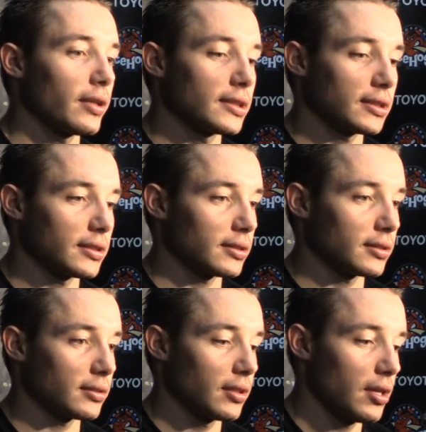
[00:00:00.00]

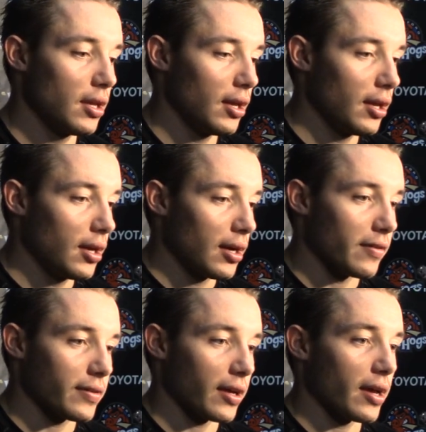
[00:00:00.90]
and I
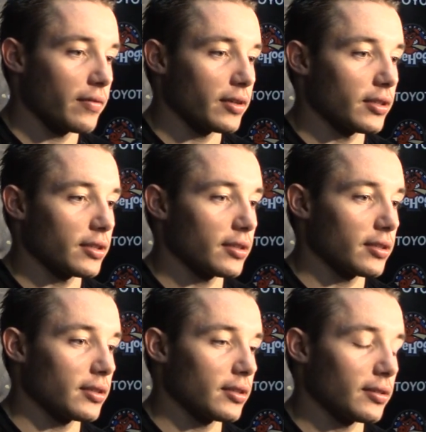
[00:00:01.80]
think I have
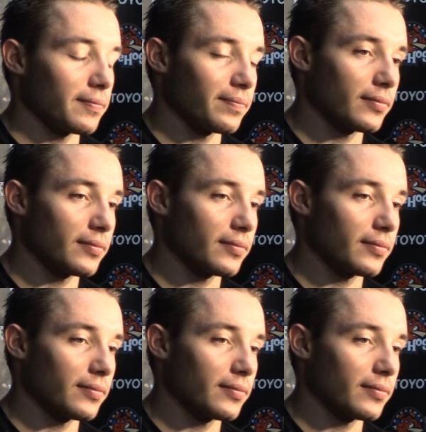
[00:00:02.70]
good